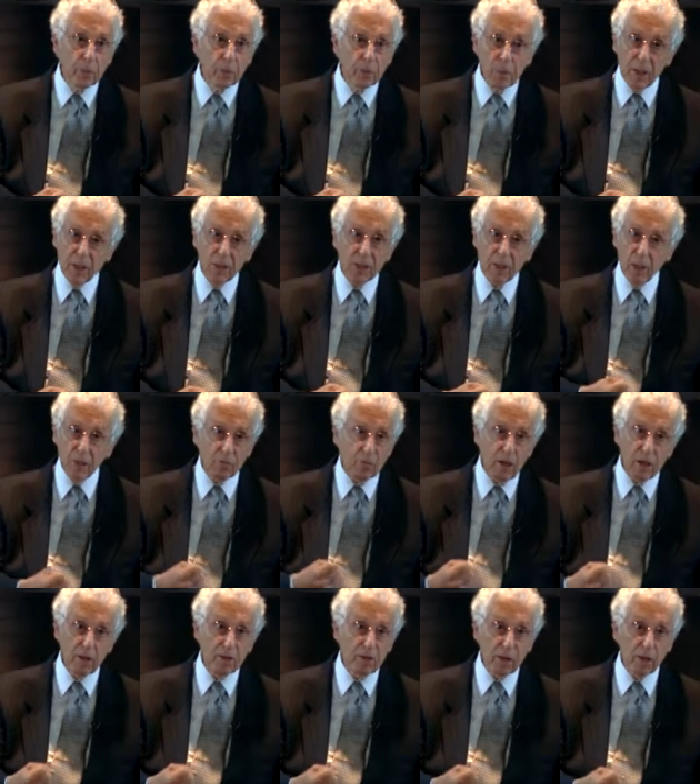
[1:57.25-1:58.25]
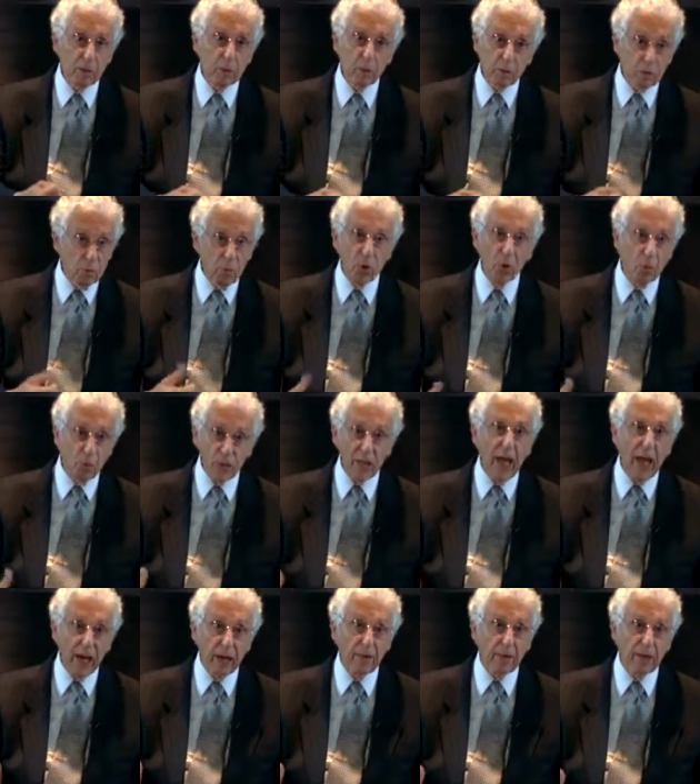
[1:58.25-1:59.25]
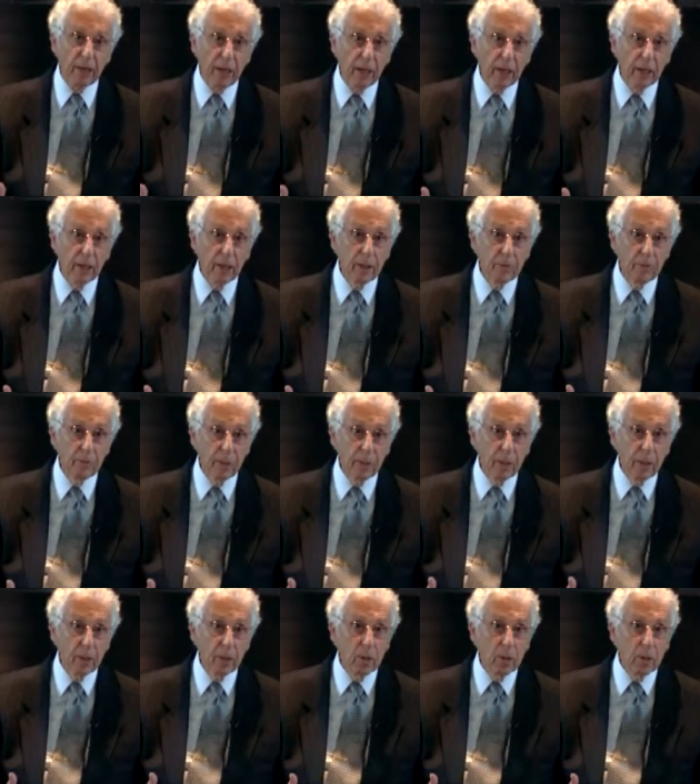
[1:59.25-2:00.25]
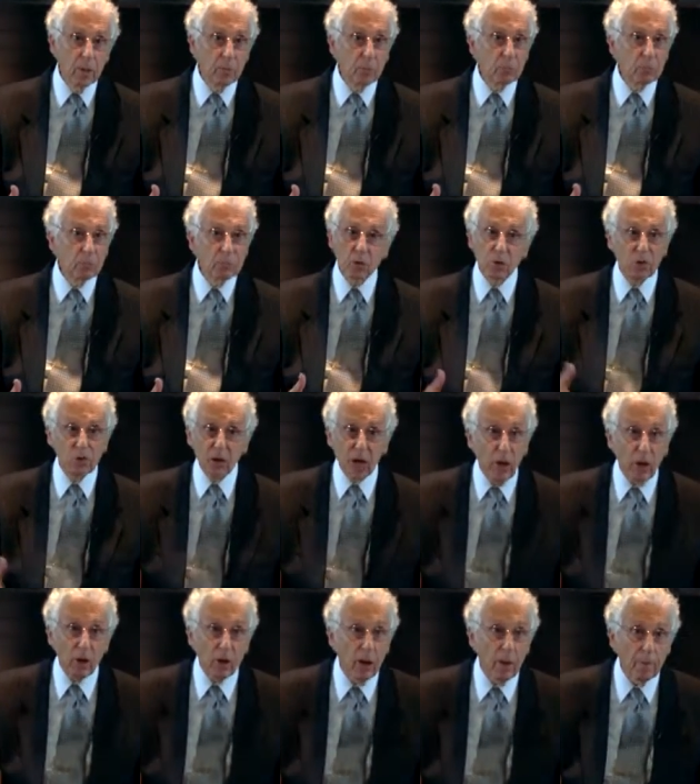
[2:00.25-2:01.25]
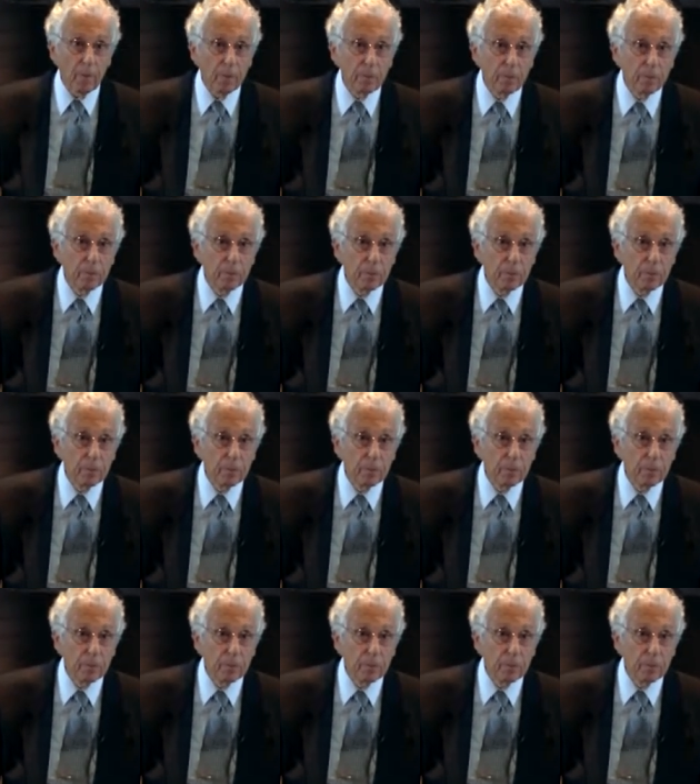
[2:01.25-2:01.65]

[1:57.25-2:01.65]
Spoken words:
You may say the right thing with angry. Different outcome.